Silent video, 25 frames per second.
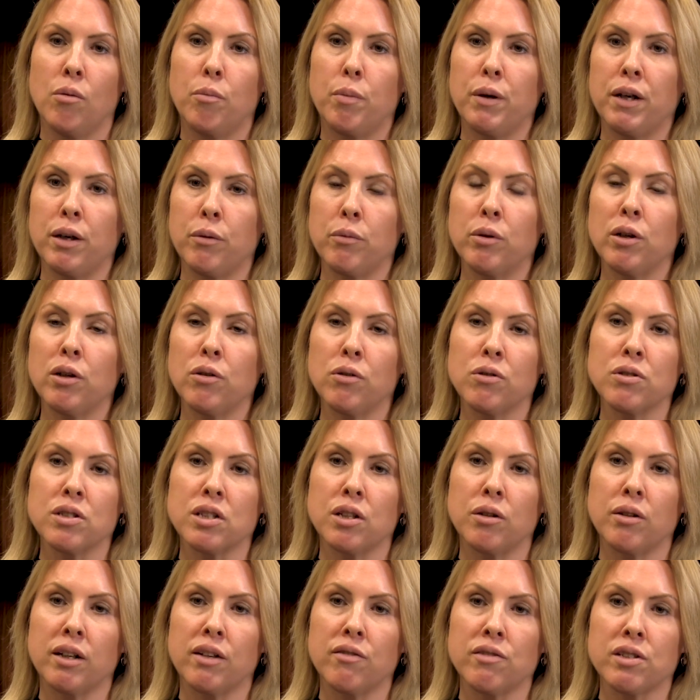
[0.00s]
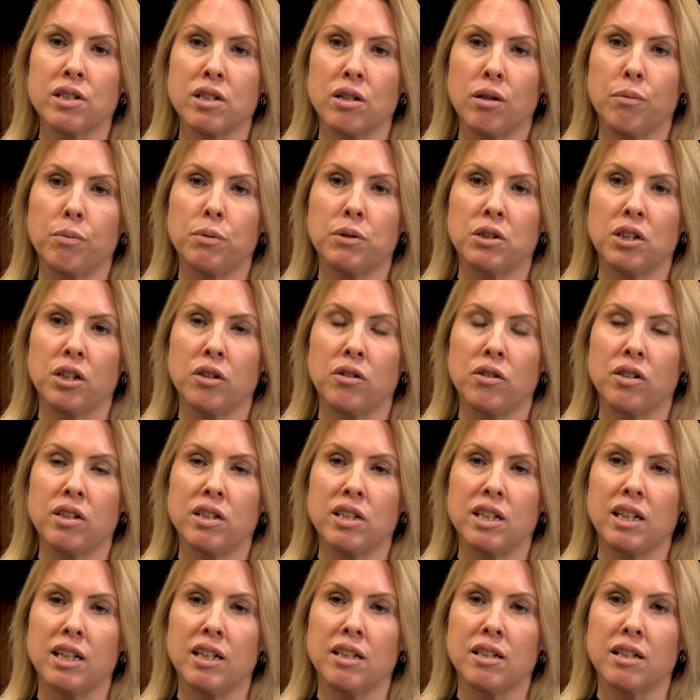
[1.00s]
but it will also give us an
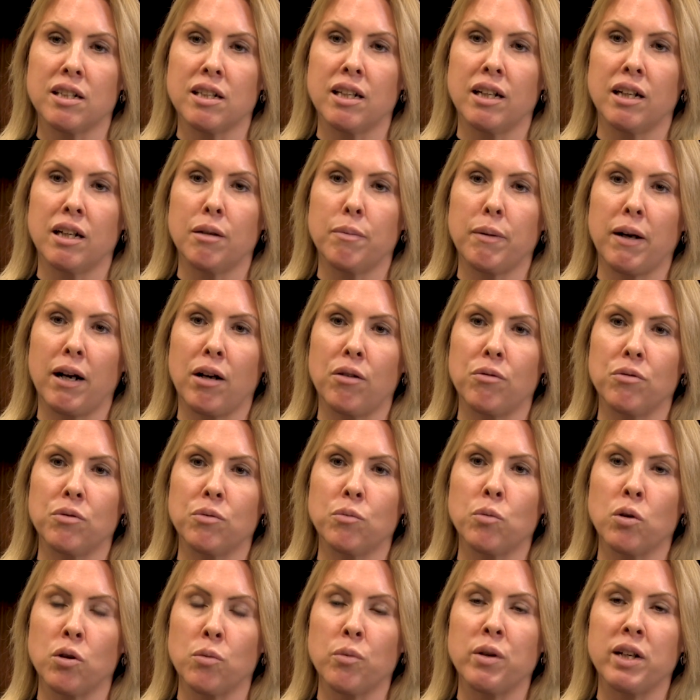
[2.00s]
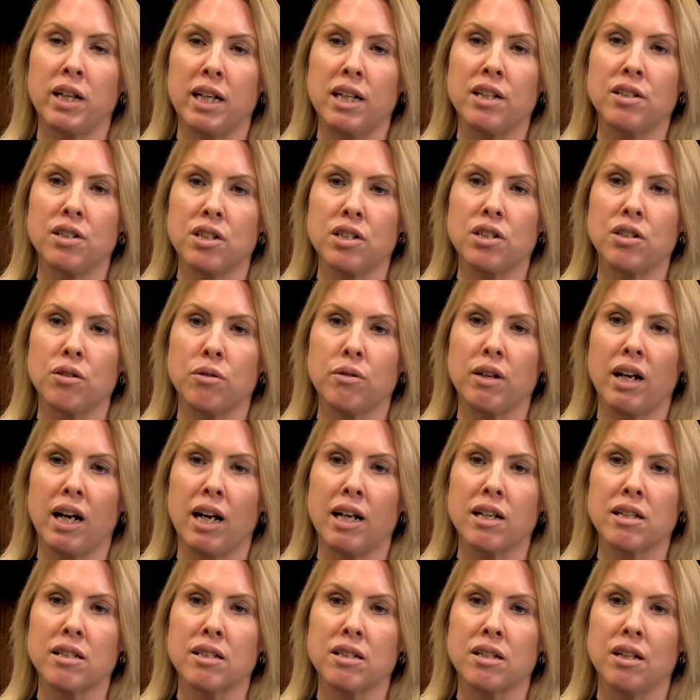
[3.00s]
opportunity to think about what we need to do
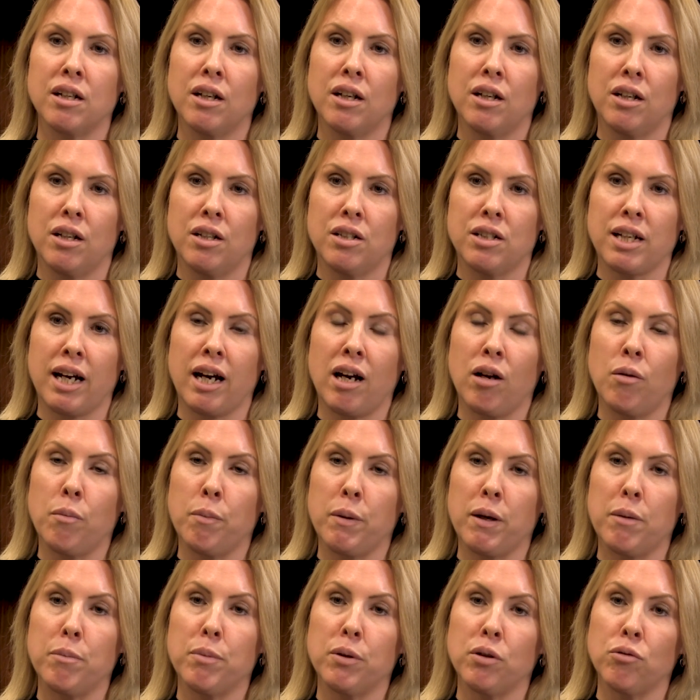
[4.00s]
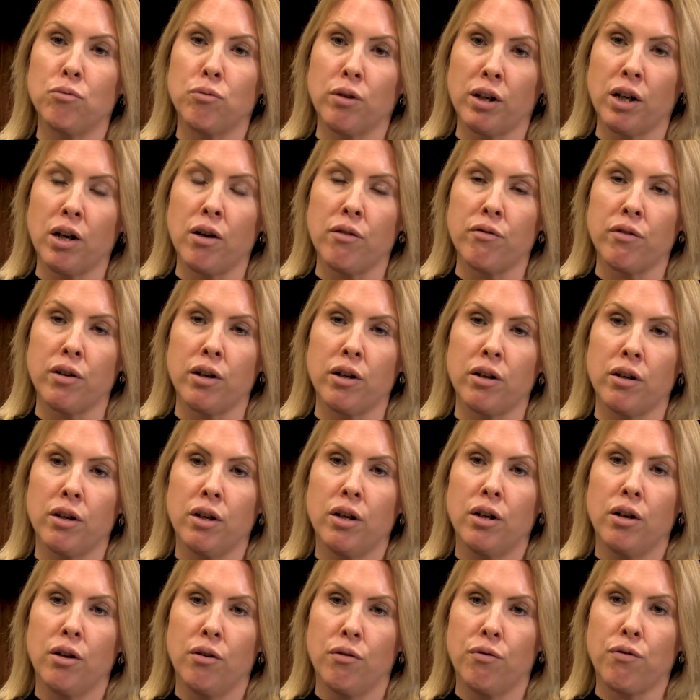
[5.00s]
next to help people recover
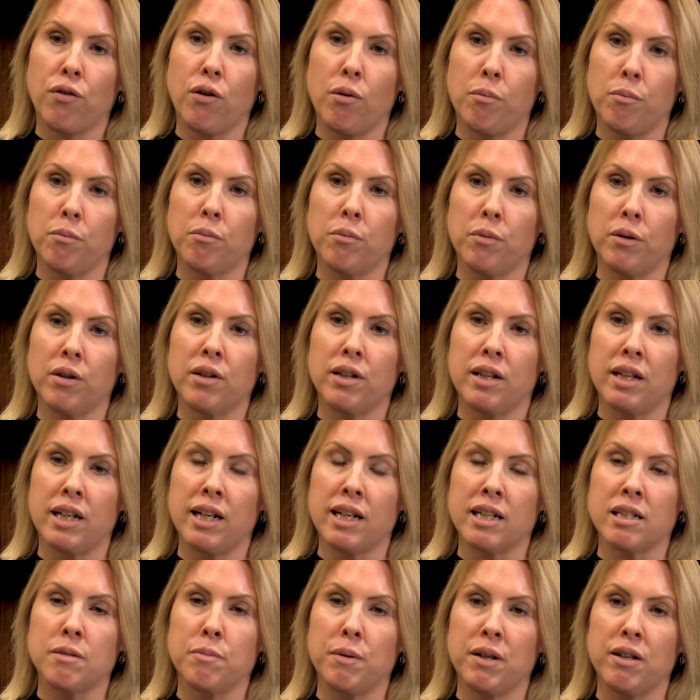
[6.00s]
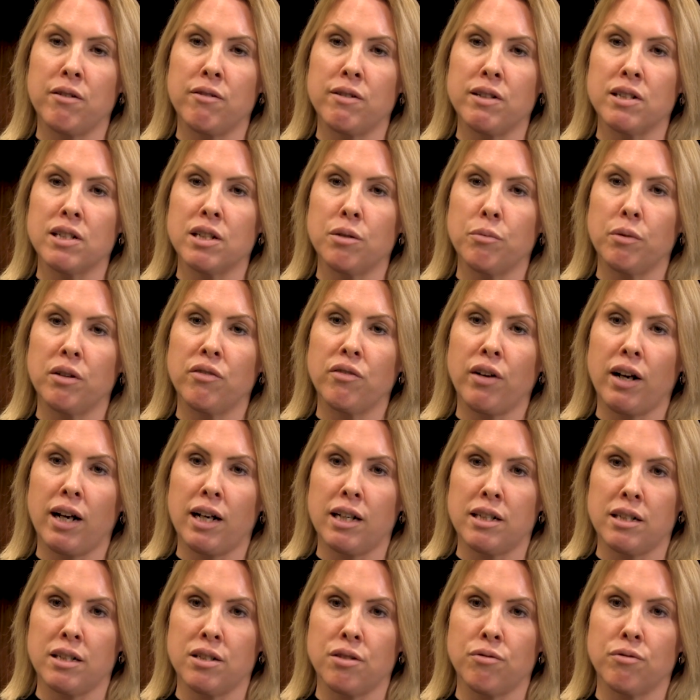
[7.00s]
from the experience that we've
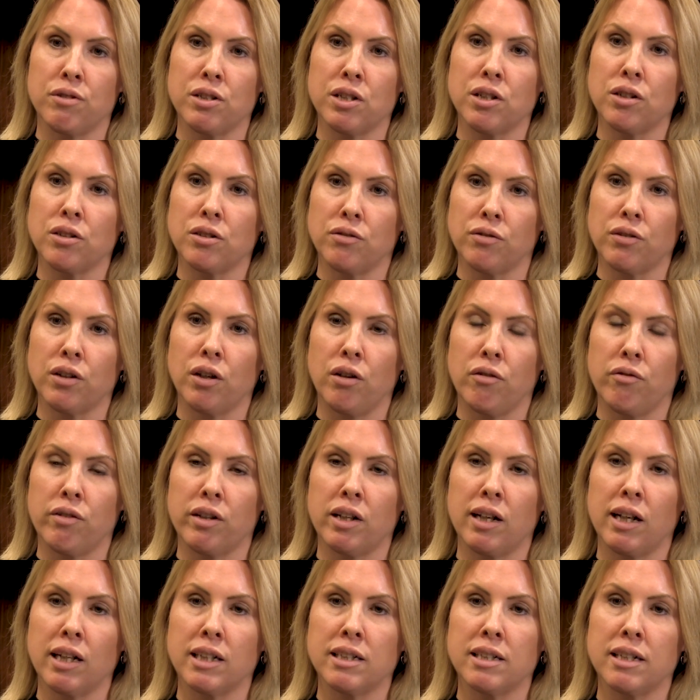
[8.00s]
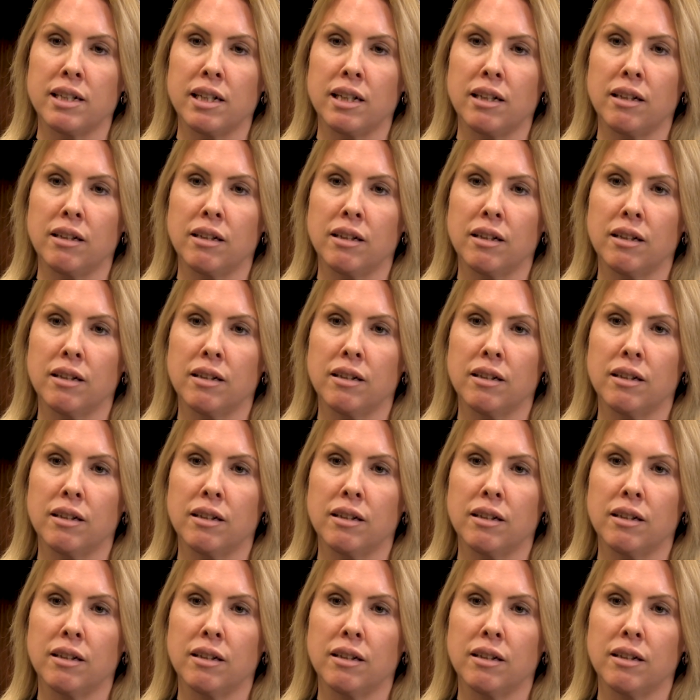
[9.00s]
had as a result of COVID 19.